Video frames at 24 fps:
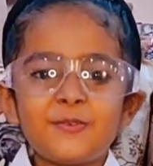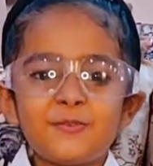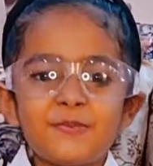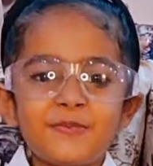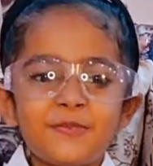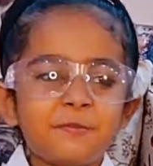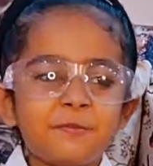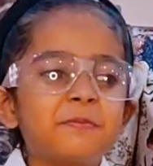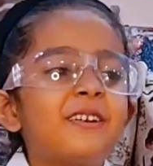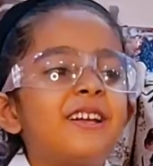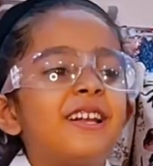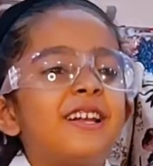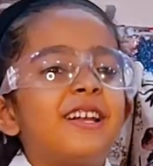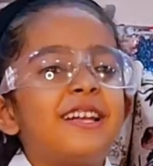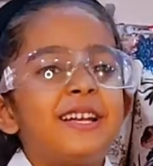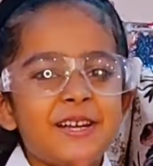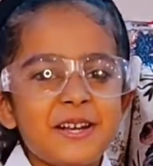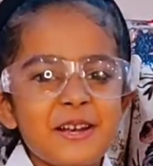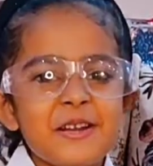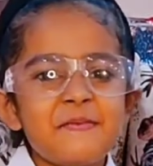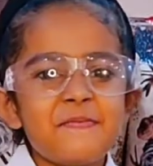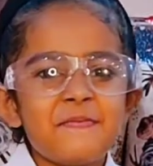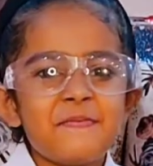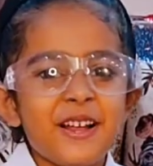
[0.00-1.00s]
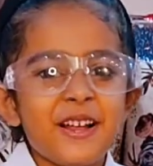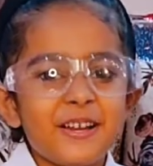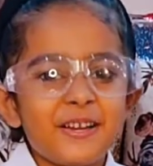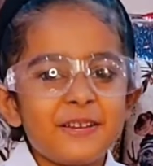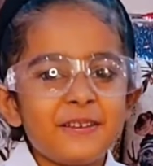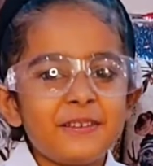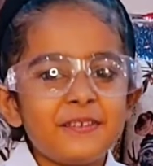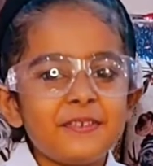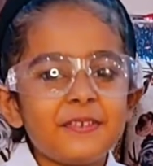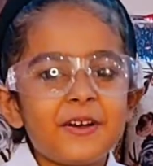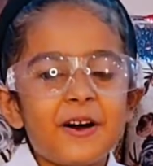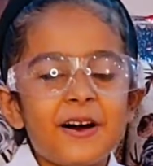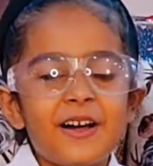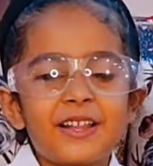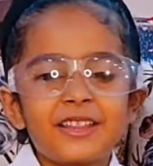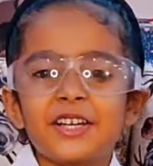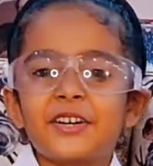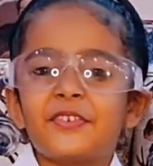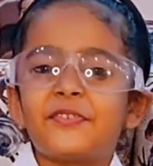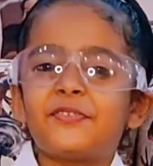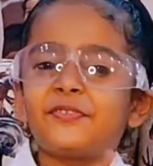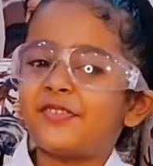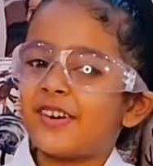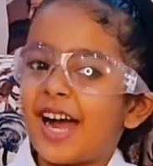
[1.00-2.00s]
to put my air balloon on the
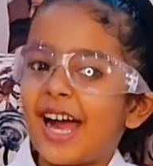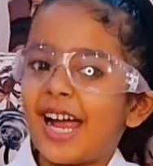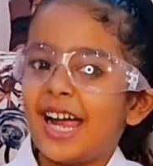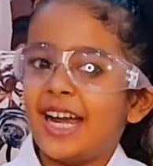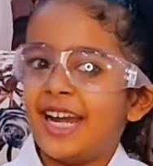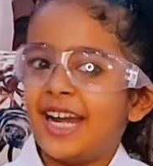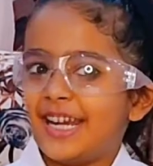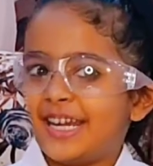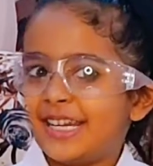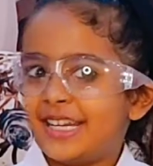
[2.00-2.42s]
fire.